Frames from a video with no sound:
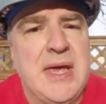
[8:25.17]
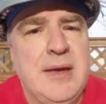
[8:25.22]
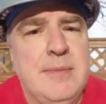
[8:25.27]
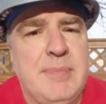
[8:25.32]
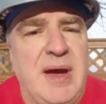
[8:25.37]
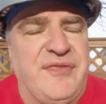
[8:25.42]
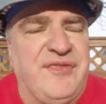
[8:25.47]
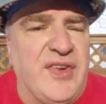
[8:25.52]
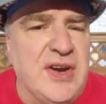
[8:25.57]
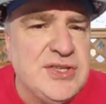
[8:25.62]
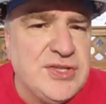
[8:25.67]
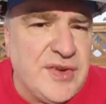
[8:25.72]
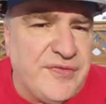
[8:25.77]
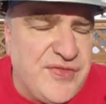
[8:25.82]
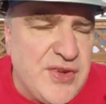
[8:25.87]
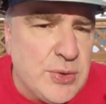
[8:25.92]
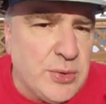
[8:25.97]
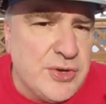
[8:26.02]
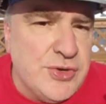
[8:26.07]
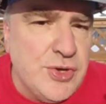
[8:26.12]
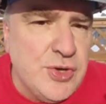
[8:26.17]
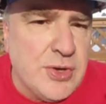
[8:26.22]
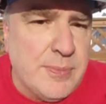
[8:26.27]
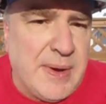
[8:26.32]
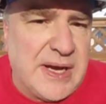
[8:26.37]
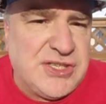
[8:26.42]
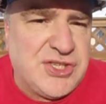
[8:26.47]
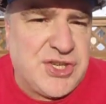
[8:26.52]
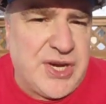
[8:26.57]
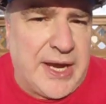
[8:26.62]
My friends, if you are new to
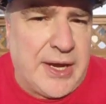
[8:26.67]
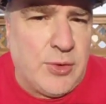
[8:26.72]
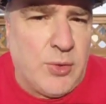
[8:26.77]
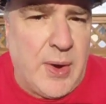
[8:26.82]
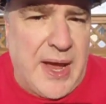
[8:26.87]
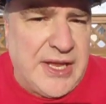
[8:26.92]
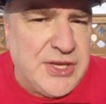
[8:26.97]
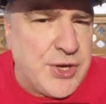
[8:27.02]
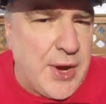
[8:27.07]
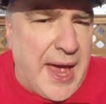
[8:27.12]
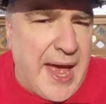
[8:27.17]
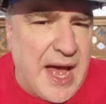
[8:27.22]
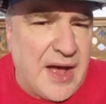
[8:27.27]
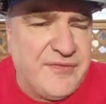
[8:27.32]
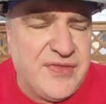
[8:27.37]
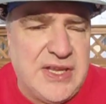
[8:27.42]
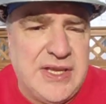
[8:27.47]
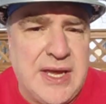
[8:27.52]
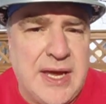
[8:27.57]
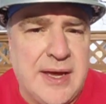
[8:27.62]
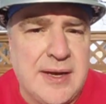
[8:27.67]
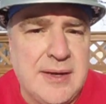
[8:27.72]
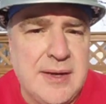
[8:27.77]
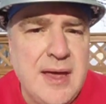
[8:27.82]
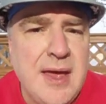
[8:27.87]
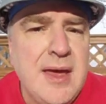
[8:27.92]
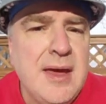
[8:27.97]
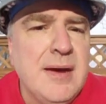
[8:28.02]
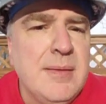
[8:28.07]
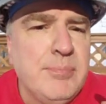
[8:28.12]
my channel and you haven't yet,
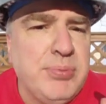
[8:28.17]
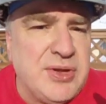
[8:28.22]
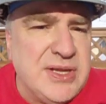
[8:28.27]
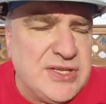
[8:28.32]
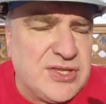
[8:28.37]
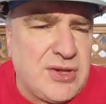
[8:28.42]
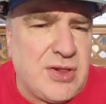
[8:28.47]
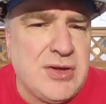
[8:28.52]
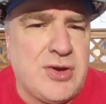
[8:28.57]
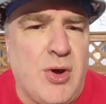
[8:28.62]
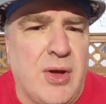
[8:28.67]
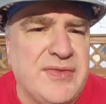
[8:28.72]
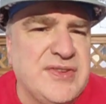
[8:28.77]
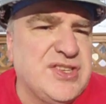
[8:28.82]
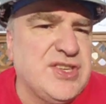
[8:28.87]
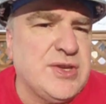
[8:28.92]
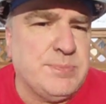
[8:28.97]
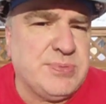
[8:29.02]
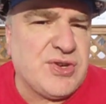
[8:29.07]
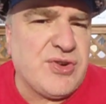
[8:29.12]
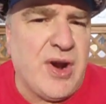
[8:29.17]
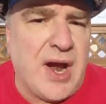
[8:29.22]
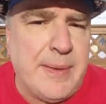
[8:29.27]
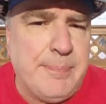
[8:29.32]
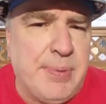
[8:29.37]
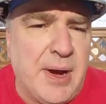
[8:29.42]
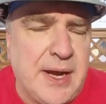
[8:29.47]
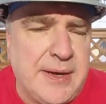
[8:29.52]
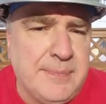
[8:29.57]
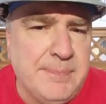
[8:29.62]
please click on the
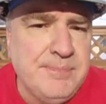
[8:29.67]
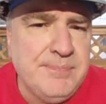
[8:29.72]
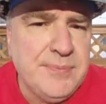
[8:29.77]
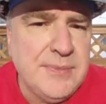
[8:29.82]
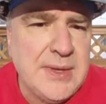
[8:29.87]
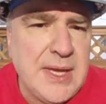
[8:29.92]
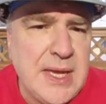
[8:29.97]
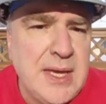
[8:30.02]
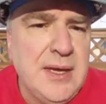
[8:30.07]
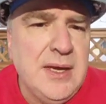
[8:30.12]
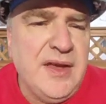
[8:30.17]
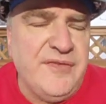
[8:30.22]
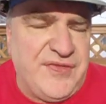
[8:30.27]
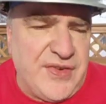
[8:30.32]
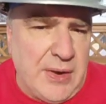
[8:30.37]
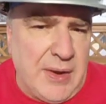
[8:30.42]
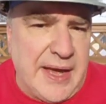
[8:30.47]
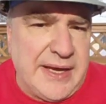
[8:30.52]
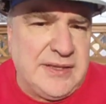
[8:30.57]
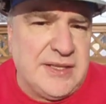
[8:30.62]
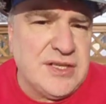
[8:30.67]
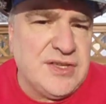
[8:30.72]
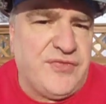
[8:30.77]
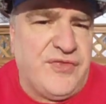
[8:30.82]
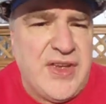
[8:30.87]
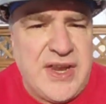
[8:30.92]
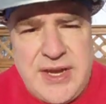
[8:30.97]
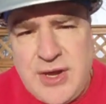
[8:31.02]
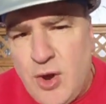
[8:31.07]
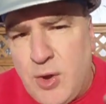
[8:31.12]
subscribe button. If you like this
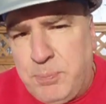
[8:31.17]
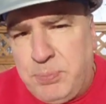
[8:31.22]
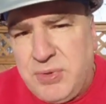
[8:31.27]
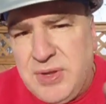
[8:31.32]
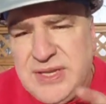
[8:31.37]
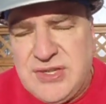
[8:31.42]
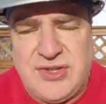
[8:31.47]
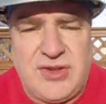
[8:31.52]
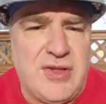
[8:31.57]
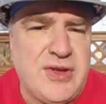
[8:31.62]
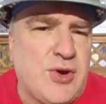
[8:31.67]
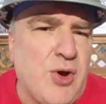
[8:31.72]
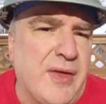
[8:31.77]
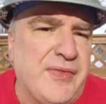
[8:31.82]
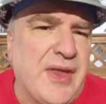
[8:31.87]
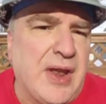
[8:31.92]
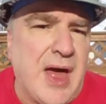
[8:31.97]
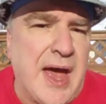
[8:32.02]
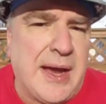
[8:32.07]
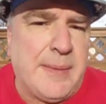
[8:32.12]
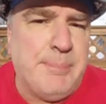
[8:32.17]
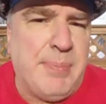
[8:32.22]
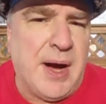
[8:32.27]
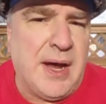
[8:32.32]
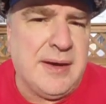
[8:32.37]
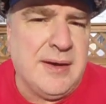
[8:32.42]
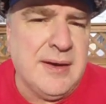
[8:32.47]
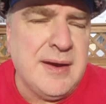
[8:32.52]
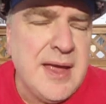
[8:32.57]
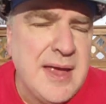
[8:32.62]
video, please click on the like
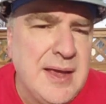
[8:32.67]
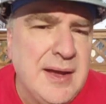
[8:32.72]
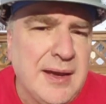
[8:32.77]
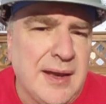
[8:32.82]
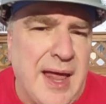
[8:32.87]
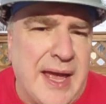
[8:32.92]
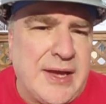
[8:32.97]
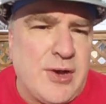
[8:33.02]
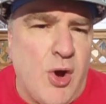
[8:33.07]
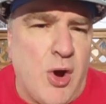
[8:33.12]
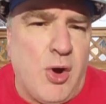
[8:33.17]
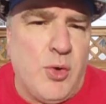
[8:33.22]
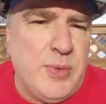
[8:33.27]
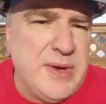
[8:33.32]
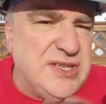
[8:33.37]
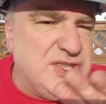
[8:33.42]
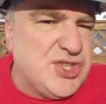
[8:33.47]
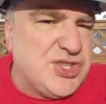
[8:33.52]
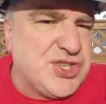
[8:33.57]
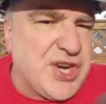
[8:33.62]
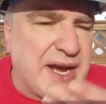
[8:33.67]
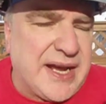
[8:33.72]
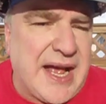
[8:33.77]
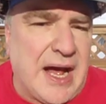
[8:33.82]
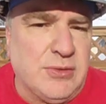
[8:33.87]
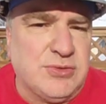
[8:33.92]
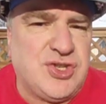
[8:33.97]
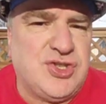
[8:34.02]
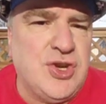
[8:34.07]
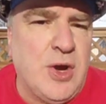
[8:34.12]
button. Like always, check
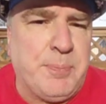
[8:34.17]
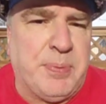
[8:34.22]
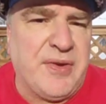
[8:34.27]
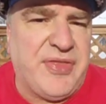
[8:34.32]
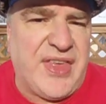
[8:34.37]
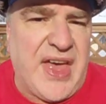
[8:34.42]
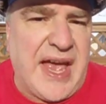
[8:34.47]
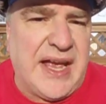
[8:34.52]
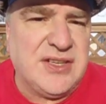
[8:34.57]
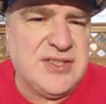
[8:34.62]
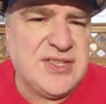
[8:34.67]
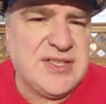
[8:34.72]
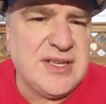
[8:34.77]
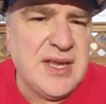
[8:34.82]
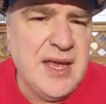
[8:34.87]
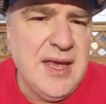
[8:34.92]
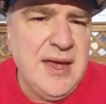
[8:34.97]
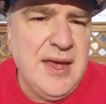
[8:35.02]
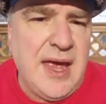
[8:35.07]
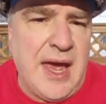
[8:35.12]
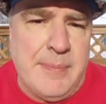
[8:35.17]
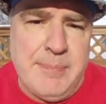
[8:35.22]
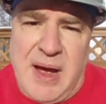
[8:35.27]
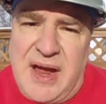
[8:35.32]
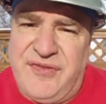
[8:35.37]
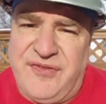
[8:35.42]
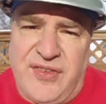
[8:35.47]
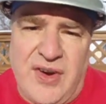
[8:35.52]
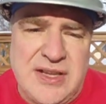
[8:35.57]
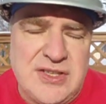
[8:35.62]
out Super Thanks. And
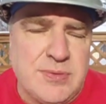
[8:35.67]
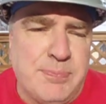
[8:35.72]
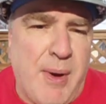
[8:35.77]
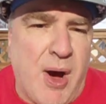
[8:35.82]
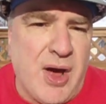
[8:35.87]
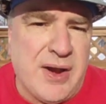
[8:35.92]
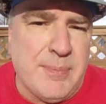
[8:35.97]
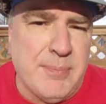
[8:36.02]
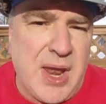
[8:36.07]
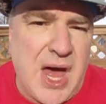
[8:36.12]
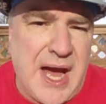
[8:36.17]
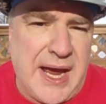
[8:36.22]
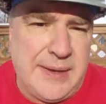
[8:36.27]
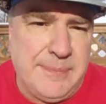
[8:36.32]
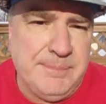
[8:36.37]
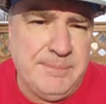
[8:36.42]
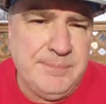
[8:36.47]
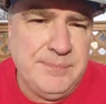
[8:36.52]
my friends, bottom line,